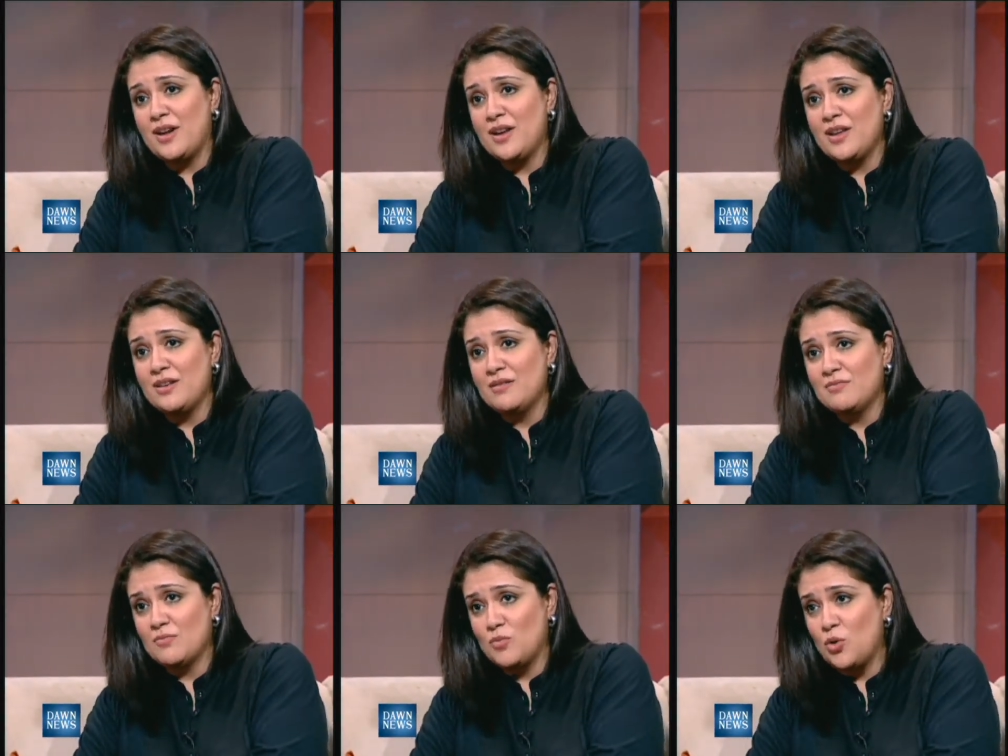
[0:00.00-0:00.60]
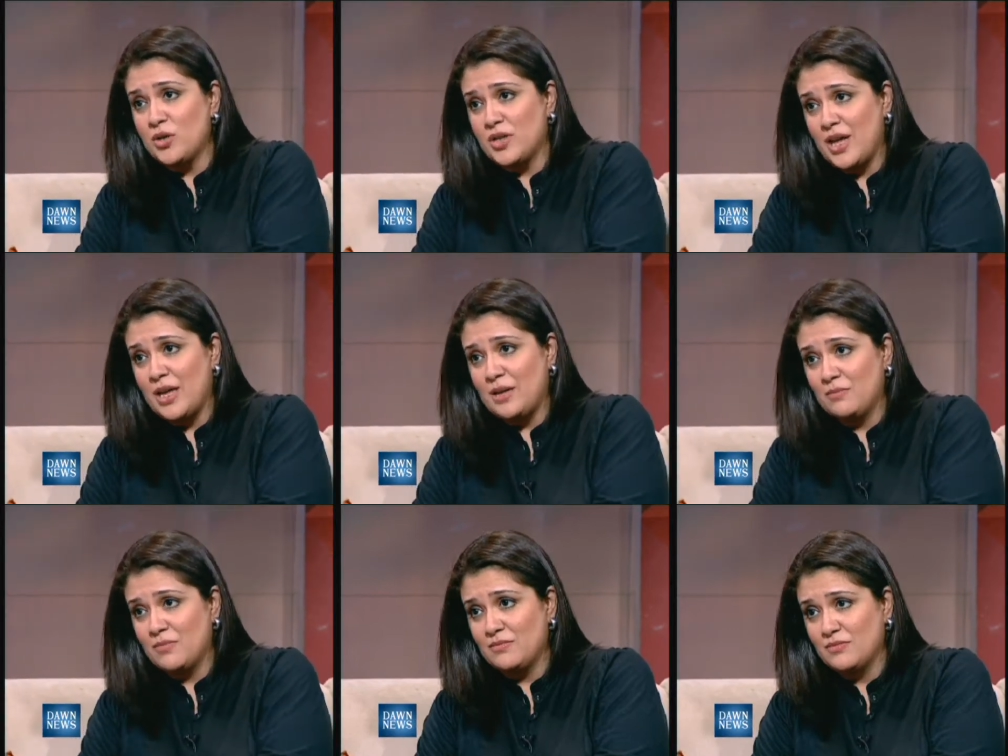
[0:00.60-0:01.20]
spending more
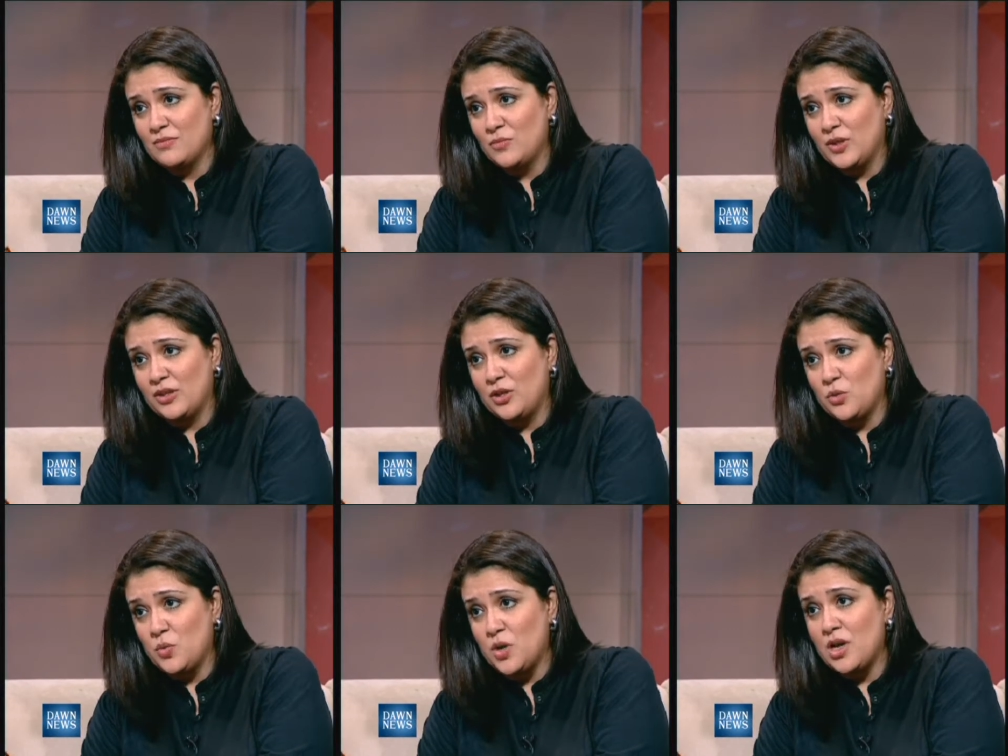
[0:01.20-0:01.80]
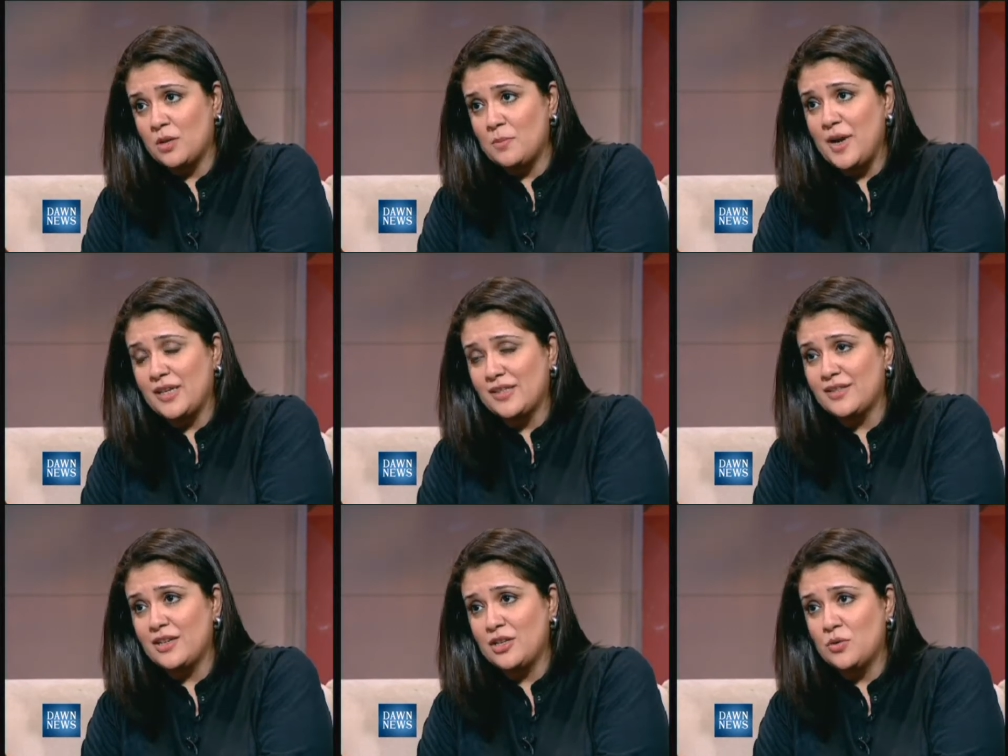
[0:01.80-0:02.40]
time with your
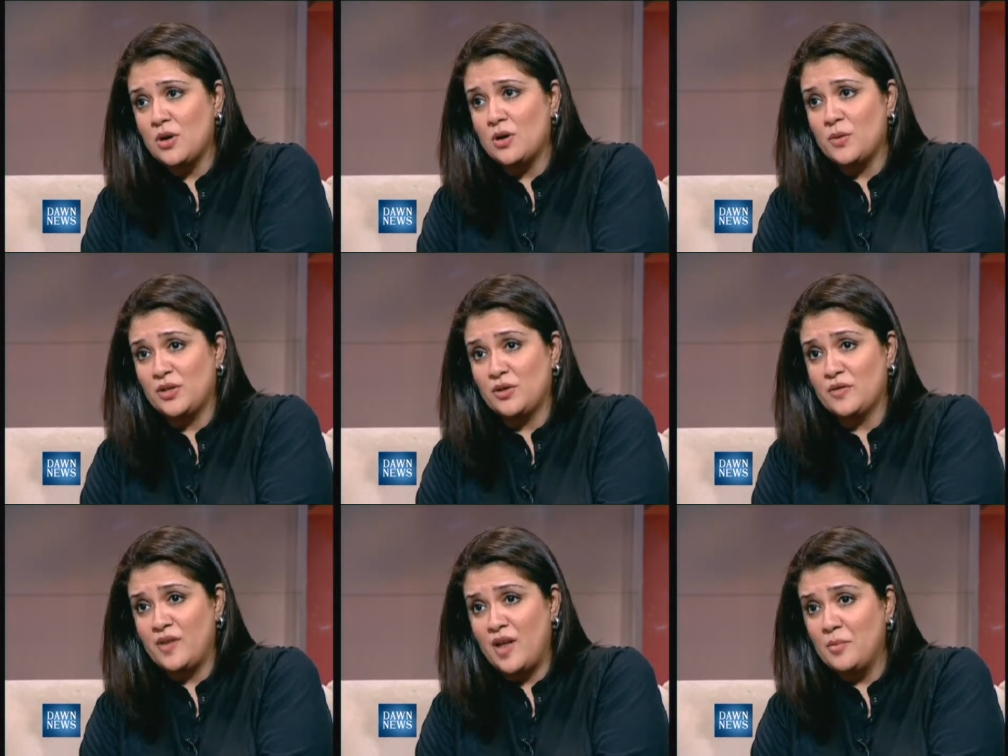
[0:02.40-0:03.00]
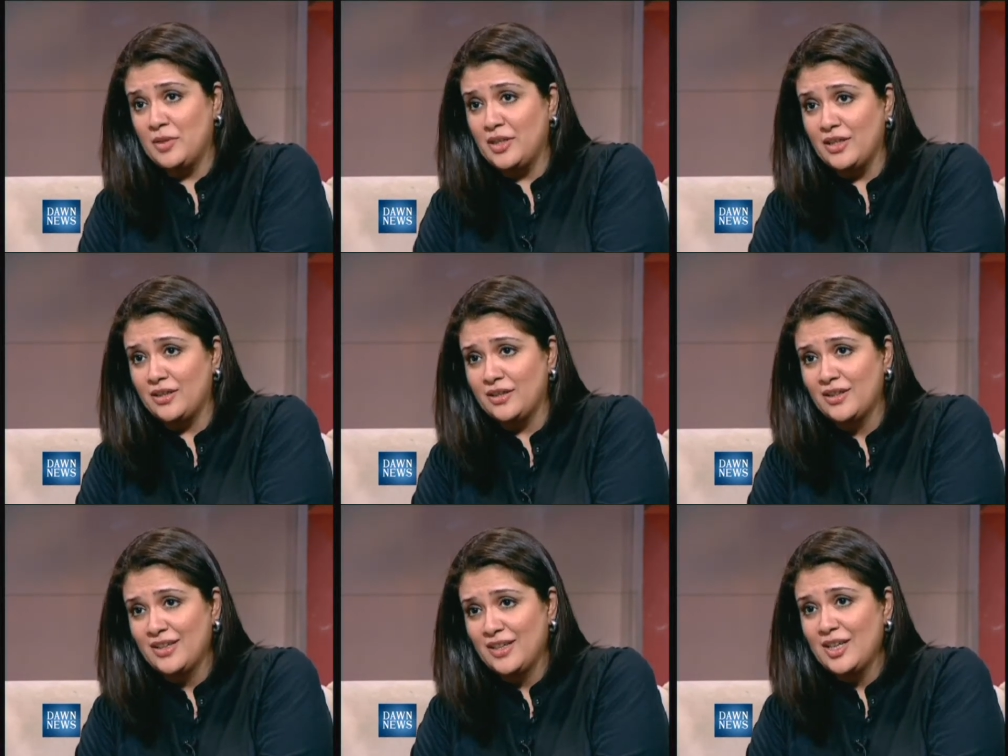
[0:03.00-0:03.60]
workmates than you are with your family
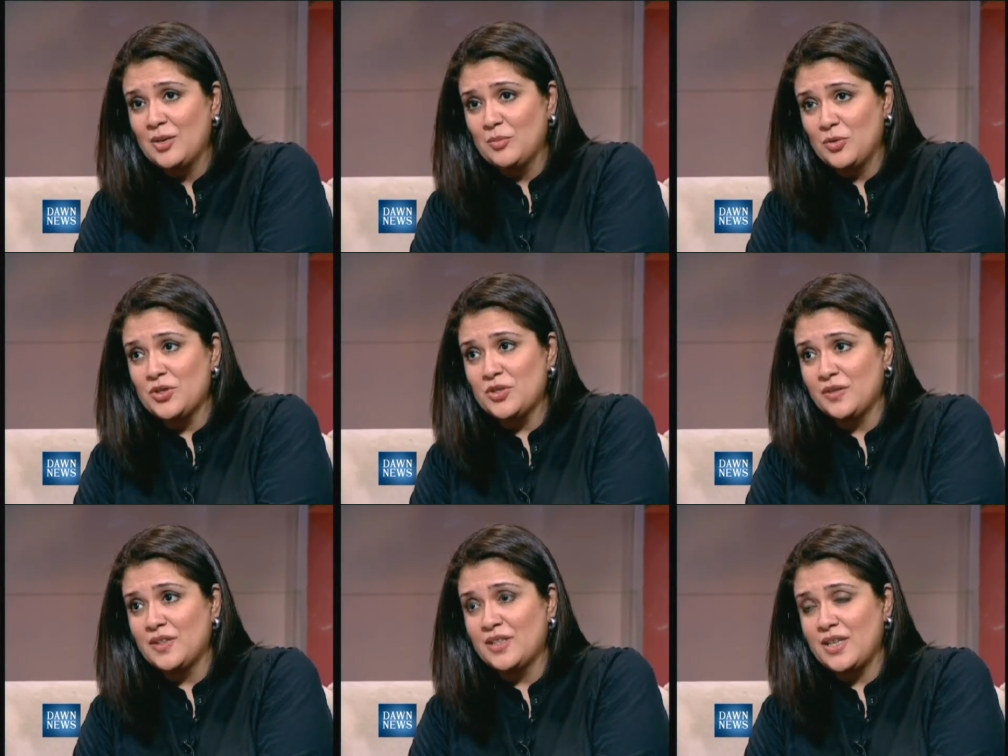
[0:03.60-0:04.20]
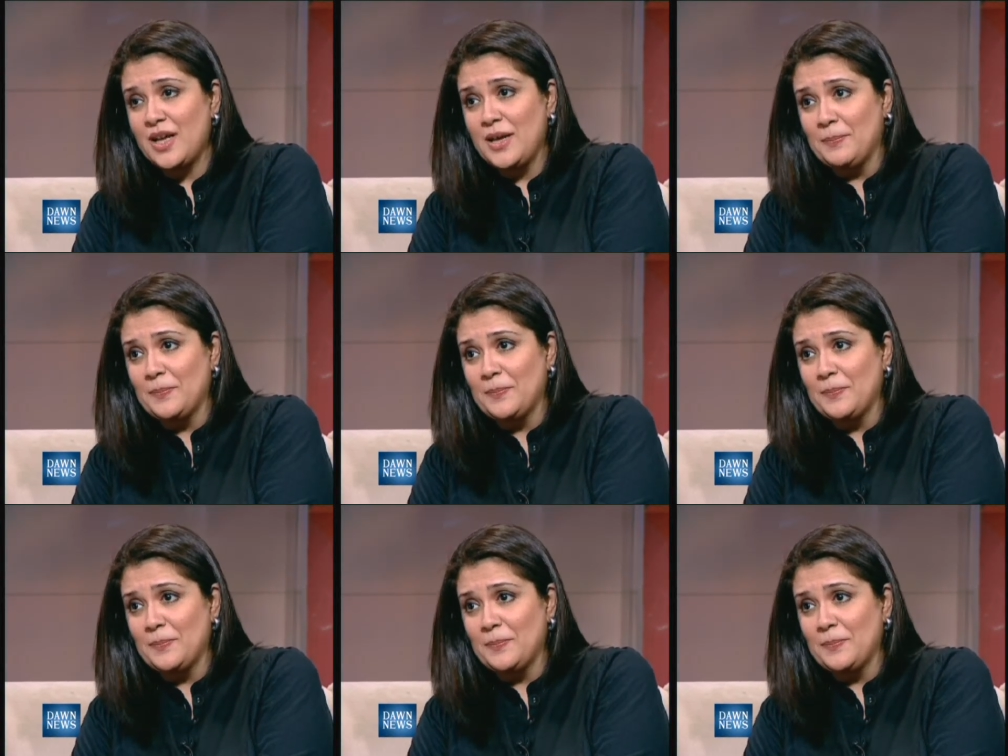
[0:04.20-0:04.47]
mm -hmm. yeah, most of the time.